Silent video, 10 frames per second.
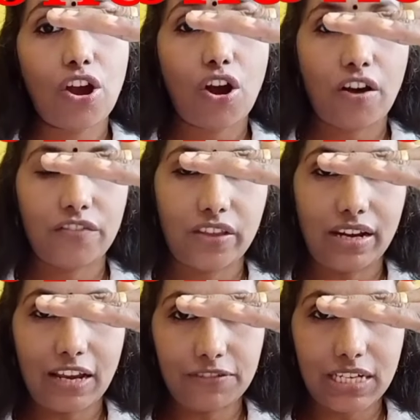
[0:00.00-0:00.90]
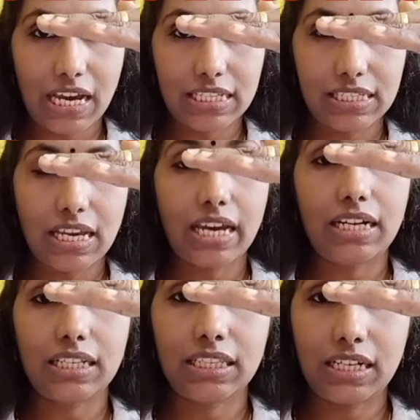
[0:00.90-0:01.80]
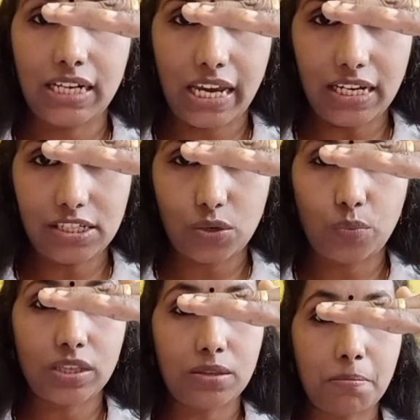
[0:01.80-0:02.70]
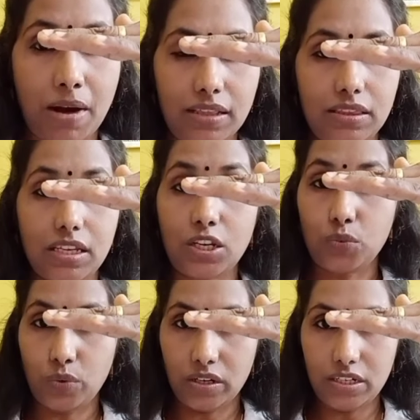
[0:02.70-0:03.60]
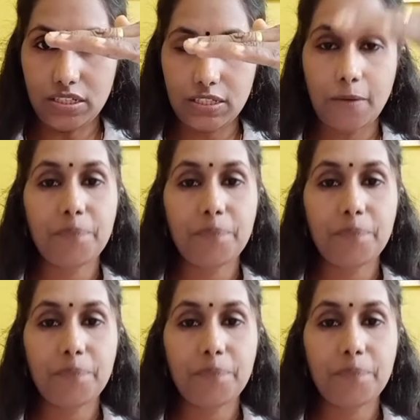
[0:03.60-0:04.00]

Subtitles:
On the left hand side, the date with month in words.